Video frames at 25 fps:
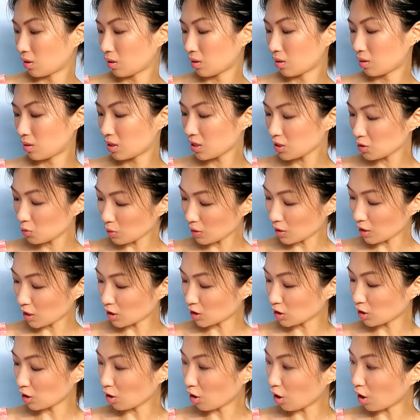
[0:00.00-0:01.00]
This one
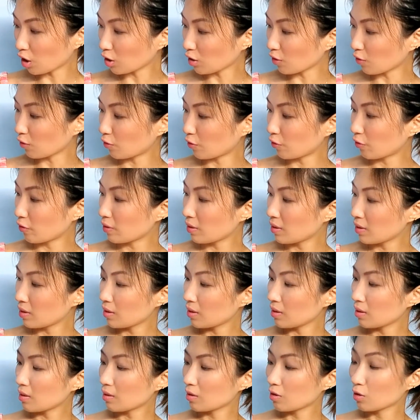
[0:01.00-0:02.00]
has a lot of
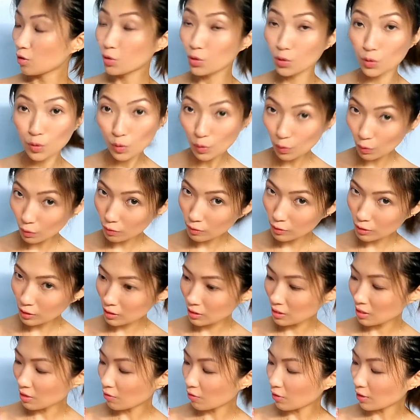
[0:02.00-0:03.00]

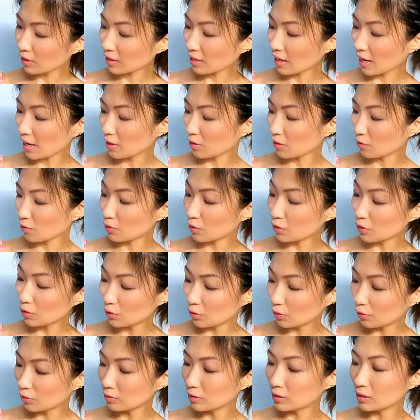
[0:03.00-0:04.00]
grooves, different kind of
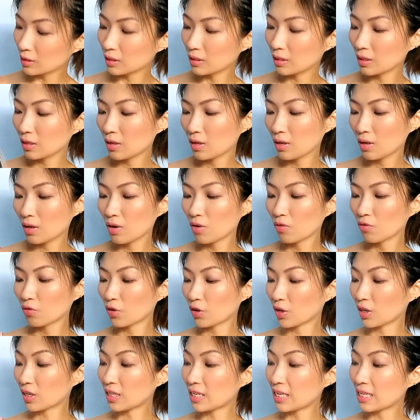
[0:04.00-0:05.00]
grooves
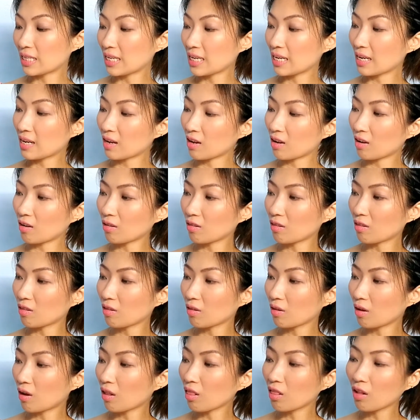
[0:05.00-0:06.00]
for cleaning
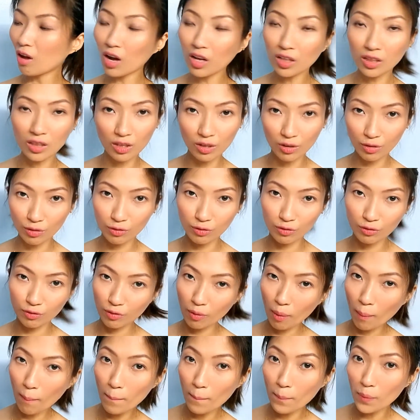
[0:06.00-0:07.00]
a lot of
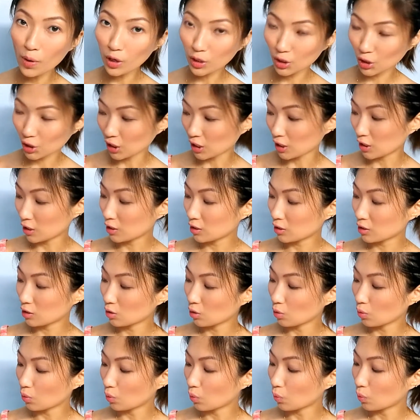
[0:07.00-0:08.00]
brushes.
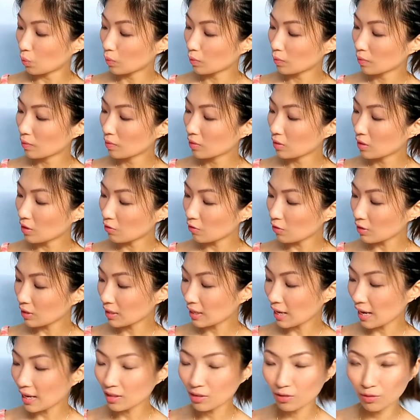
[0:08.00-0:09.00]
So different
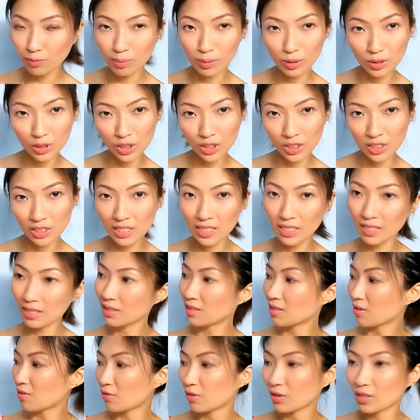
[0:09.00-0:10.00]
kind of brushes
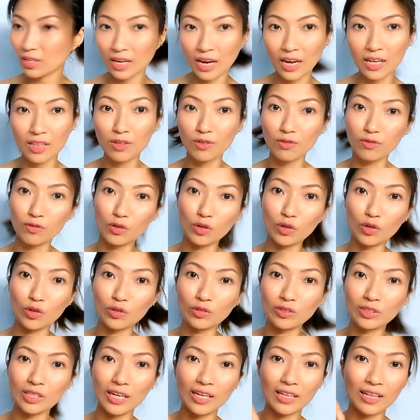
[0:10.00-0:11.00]
needed different kind of
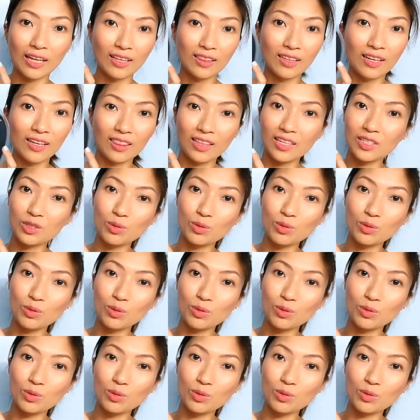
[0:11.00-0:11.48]
grooves, and I think this